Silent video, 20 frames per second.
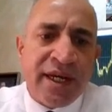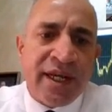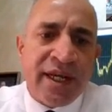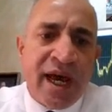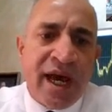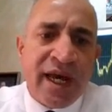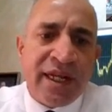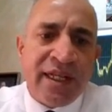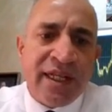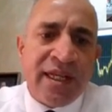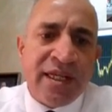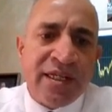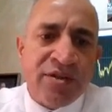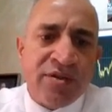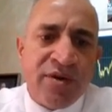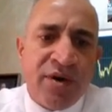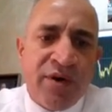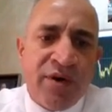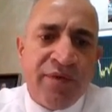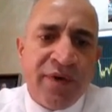
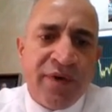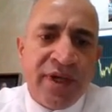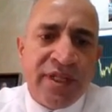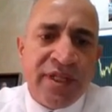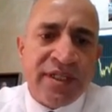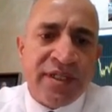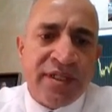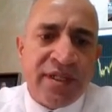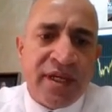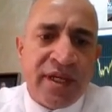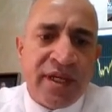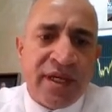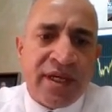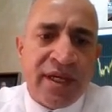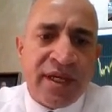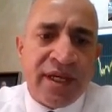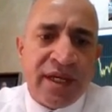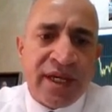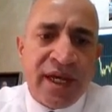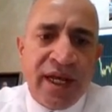regardless of its
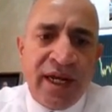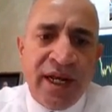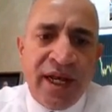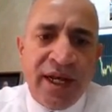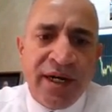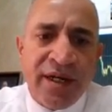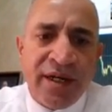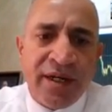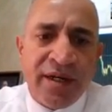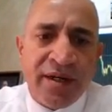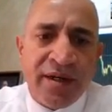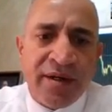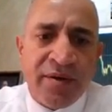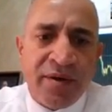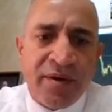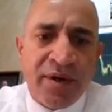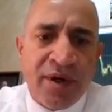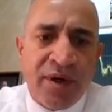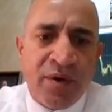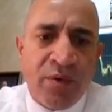color,
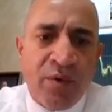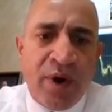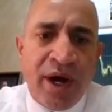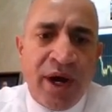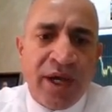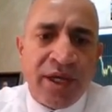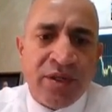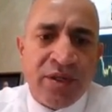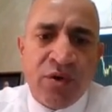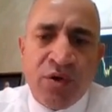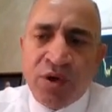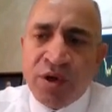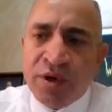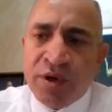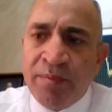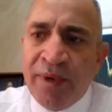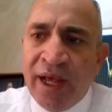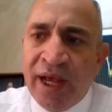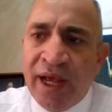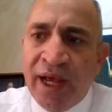white
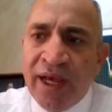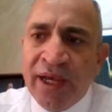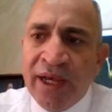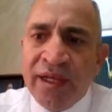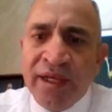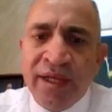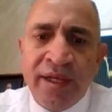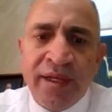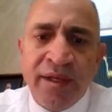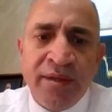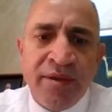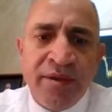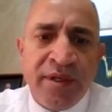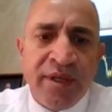or black,